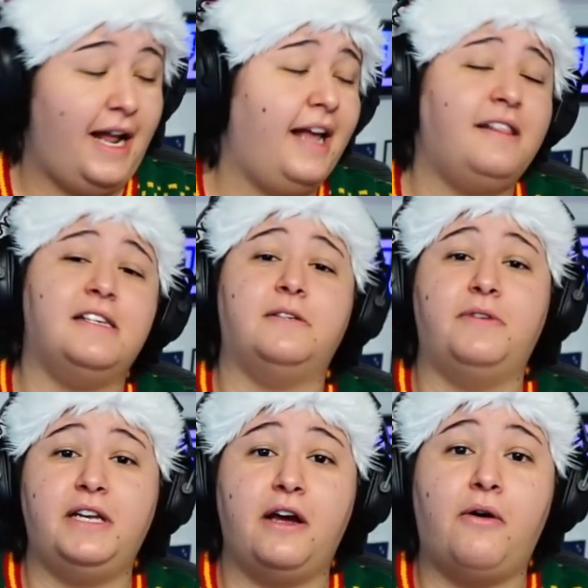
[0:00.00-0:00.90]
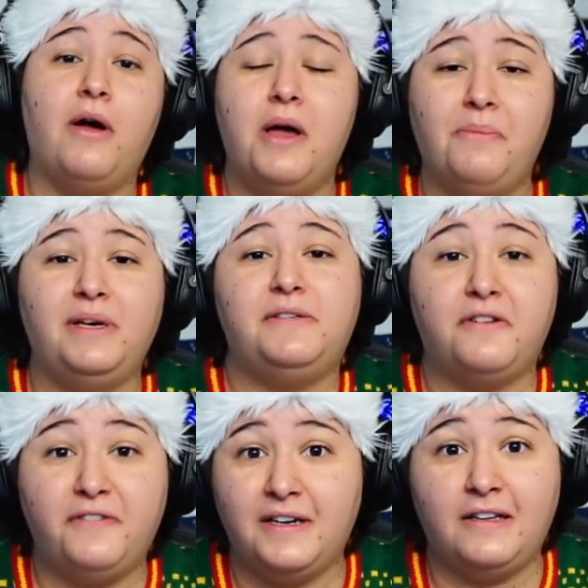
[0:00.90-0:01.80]
and this video, please feel
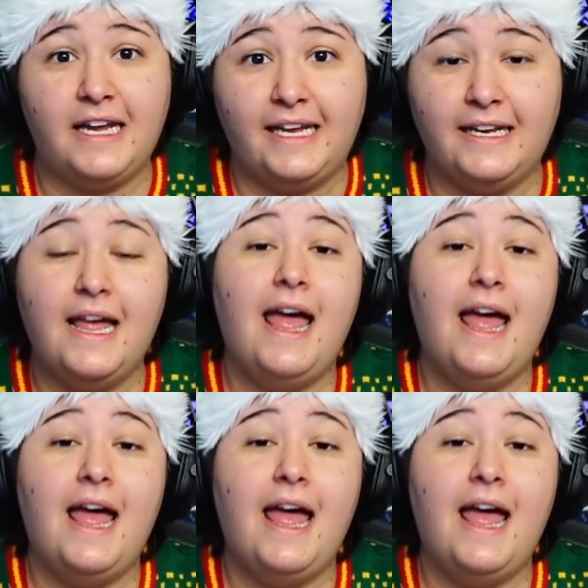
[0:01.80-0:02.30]
free to like it,